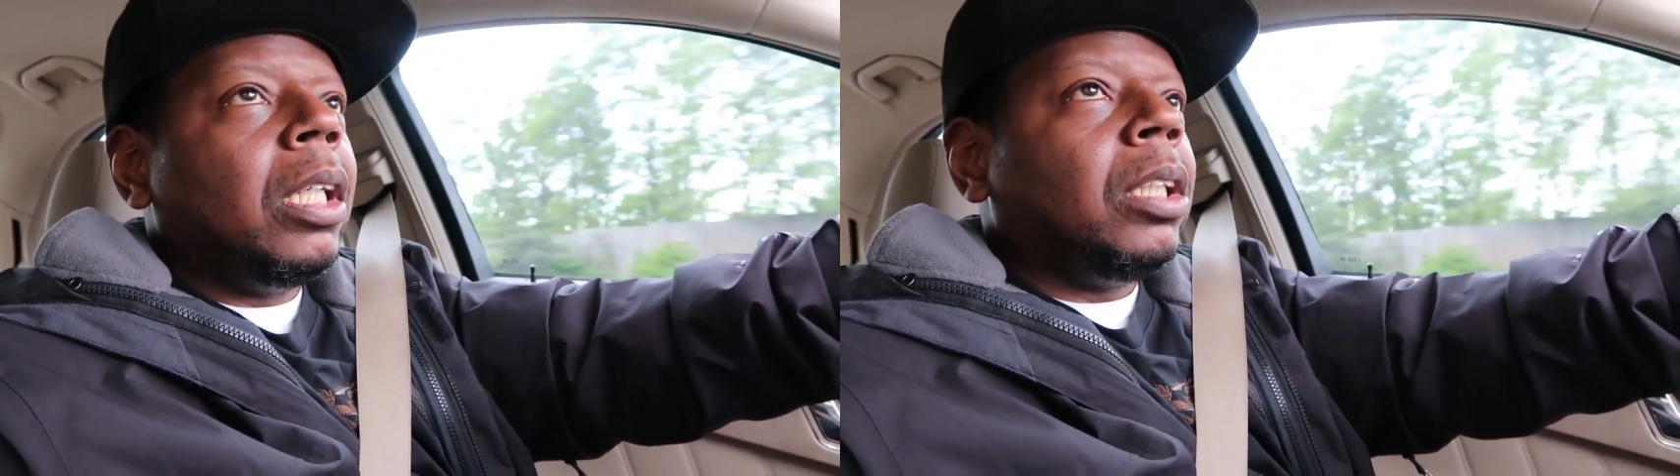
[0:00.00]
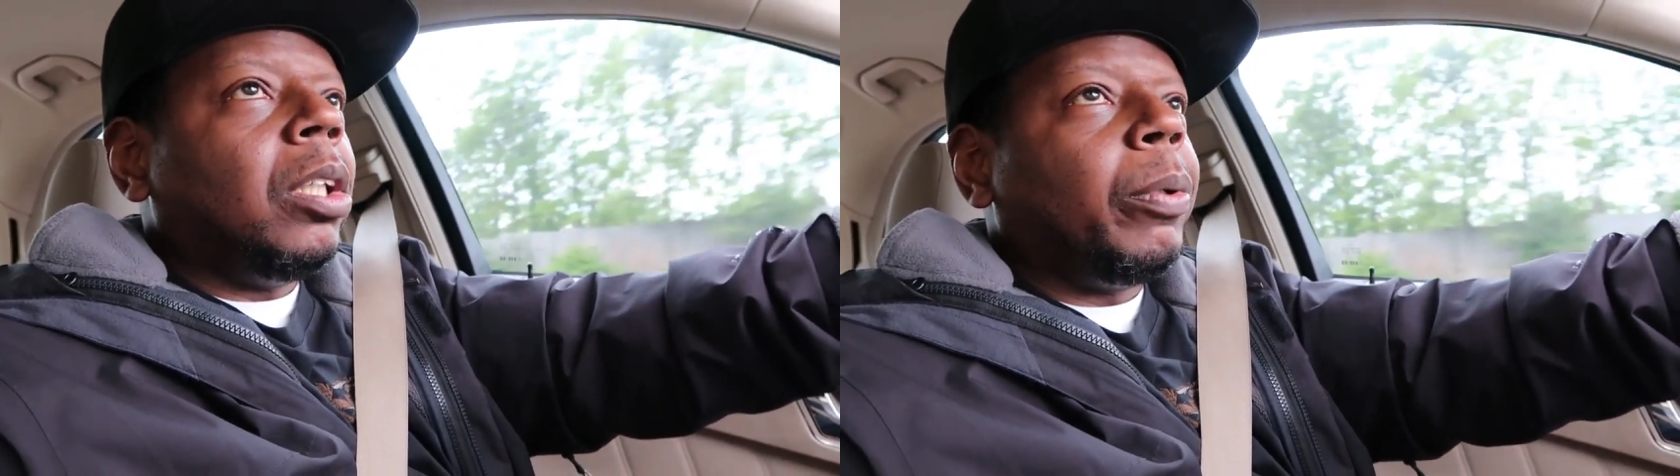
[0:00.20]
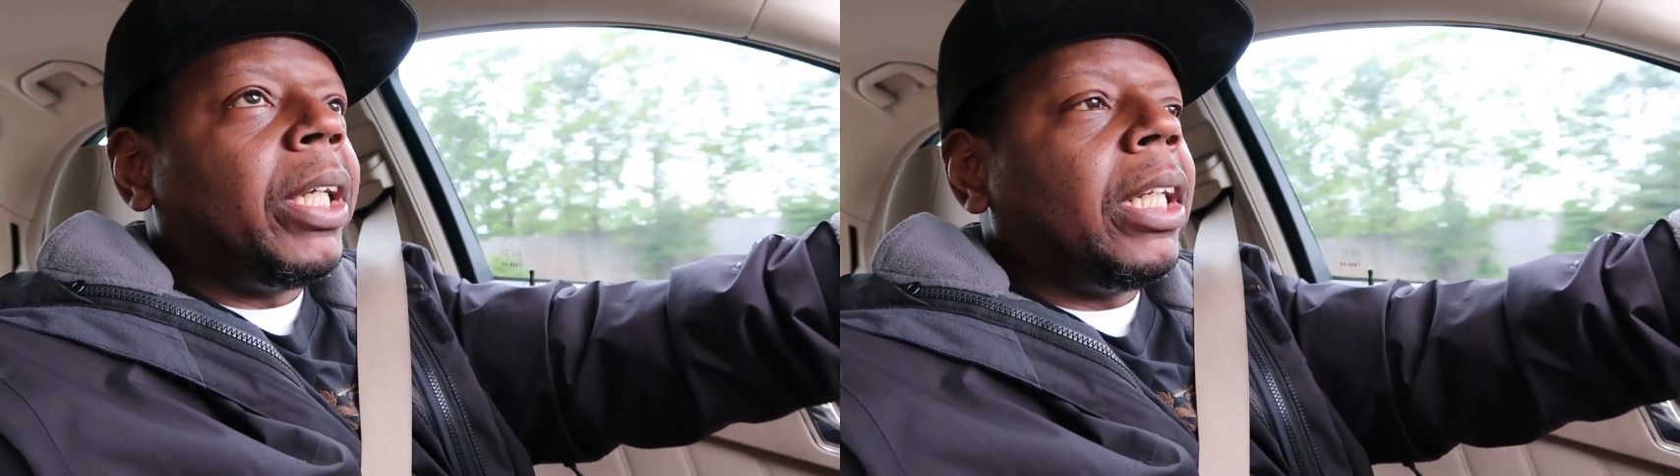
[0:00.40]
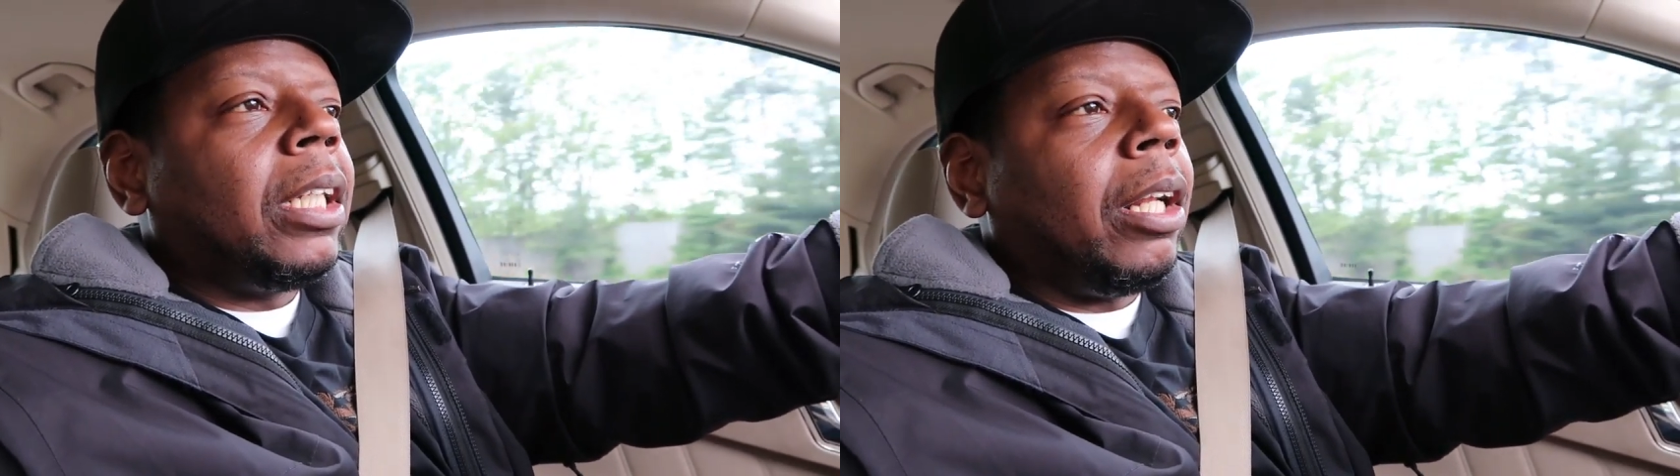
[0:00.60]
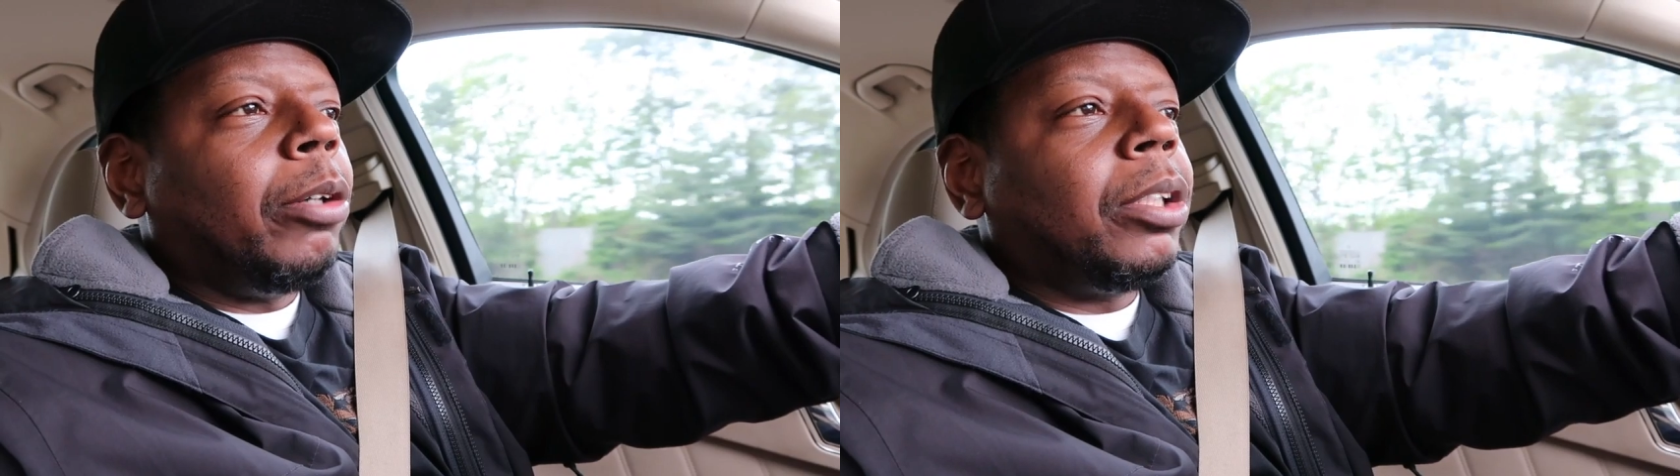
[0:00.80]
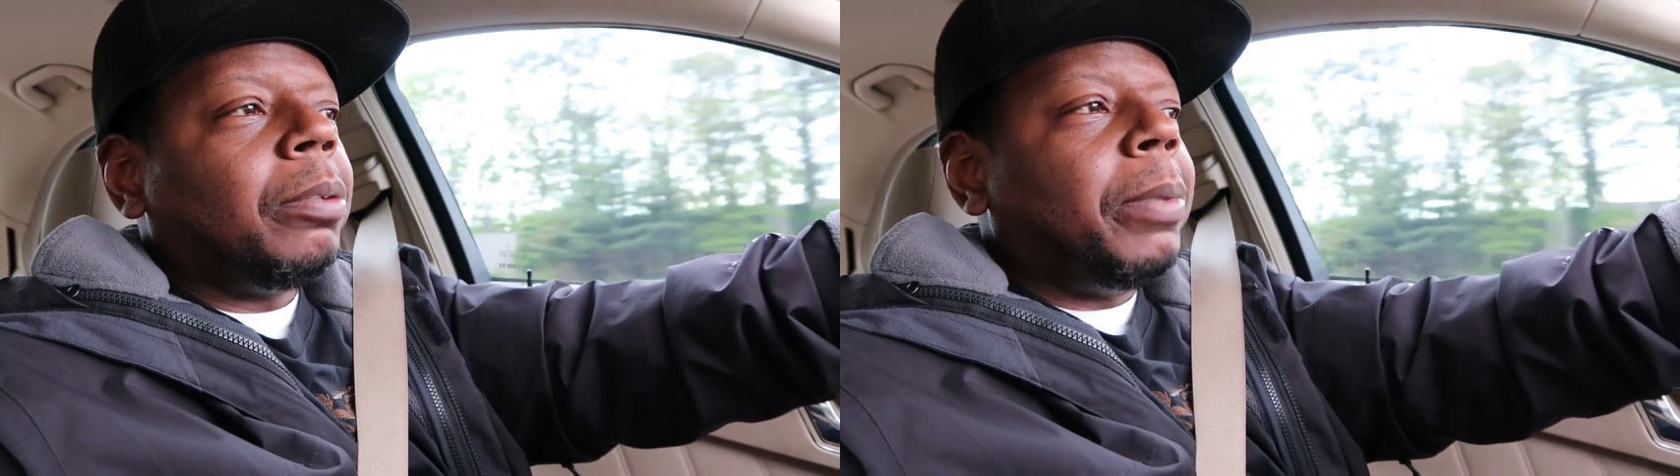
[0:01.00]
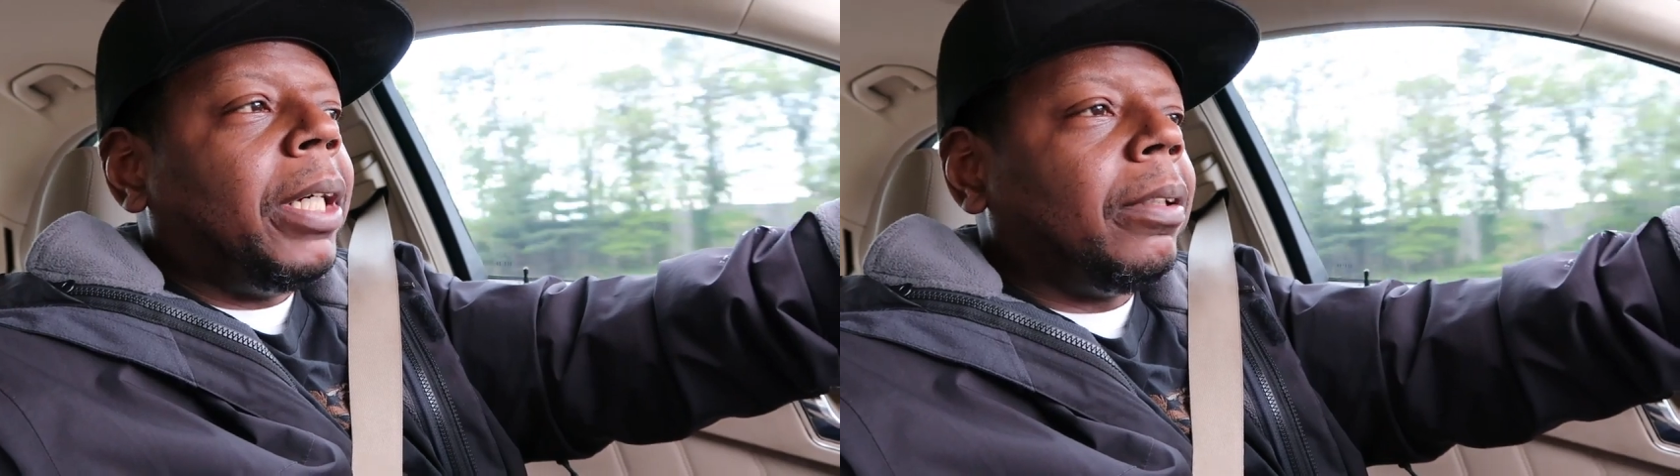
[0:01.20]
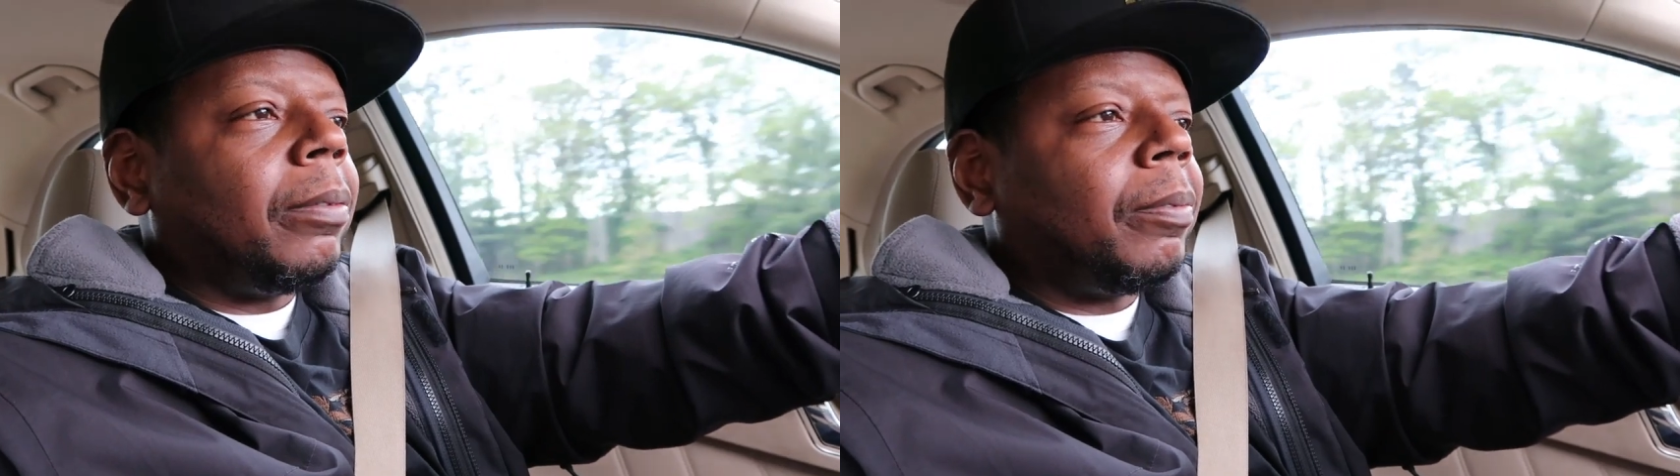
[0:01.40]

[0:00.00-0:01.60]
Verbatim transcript: so we're getting closer, but